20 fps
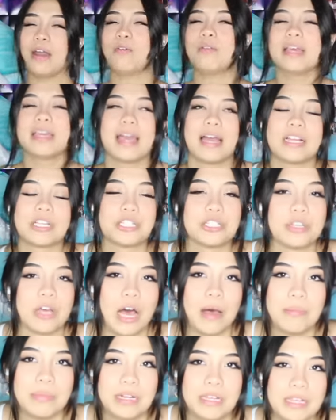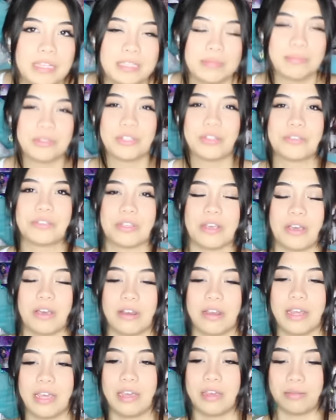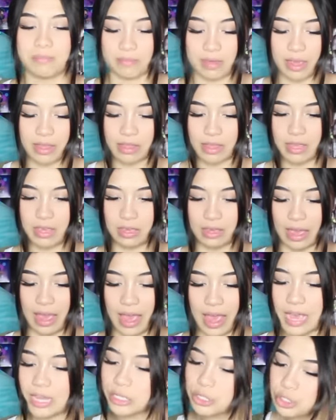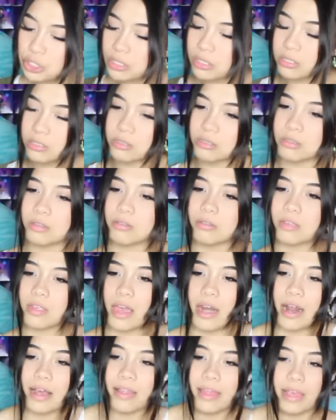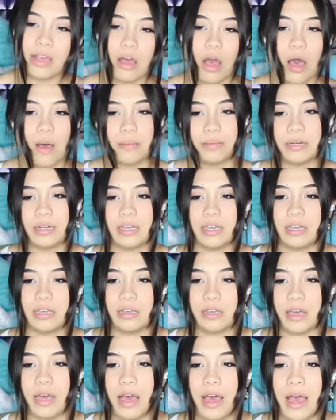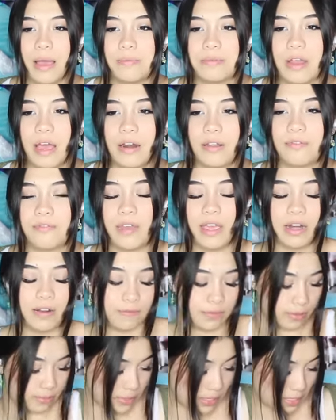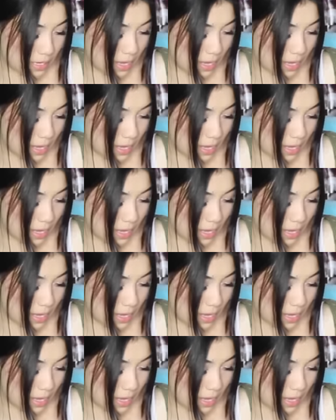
I don't like action comedies. I'm so sorry. I like action and I like comedy. I'm not a fan of them